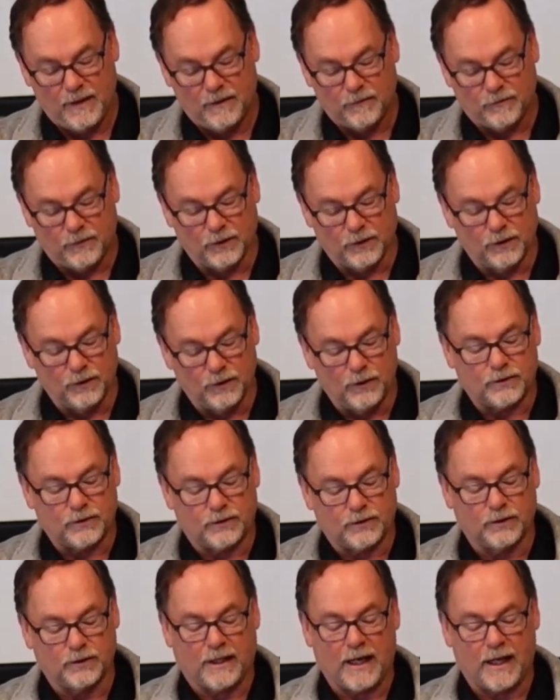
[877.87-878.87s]
for Luke
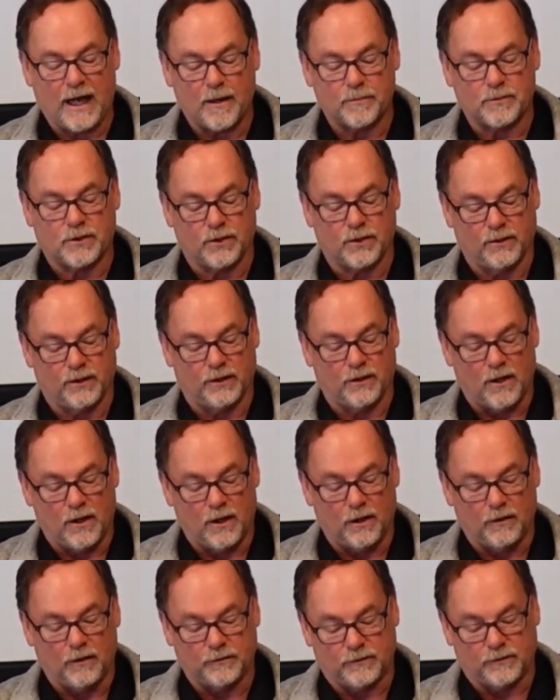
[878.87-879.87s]
to capture it
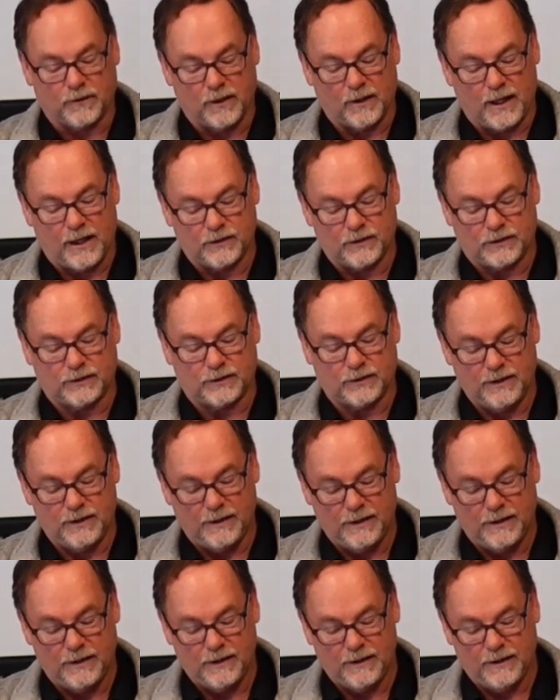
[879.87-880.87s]
all for us
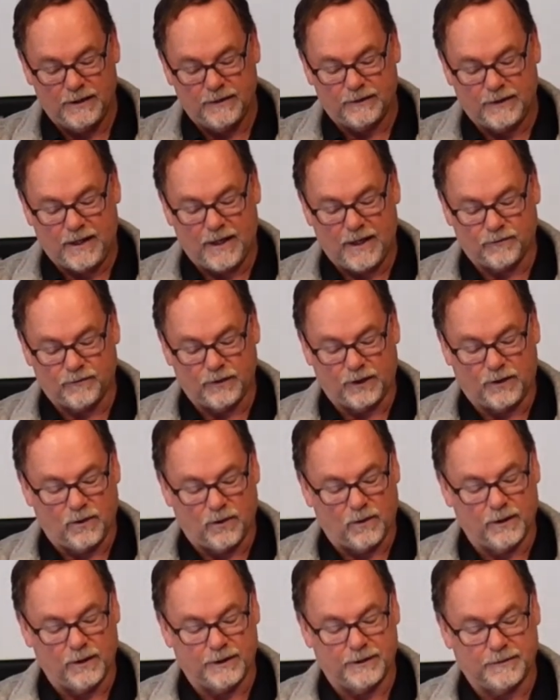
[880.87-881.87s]
to have
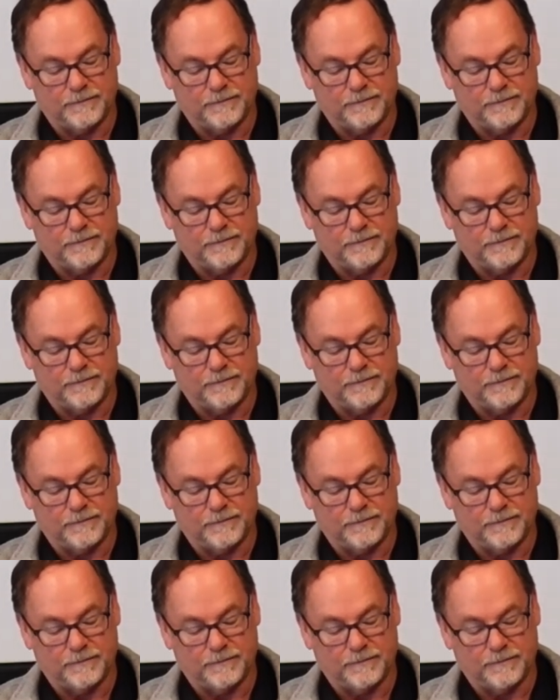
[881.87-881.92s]
recorded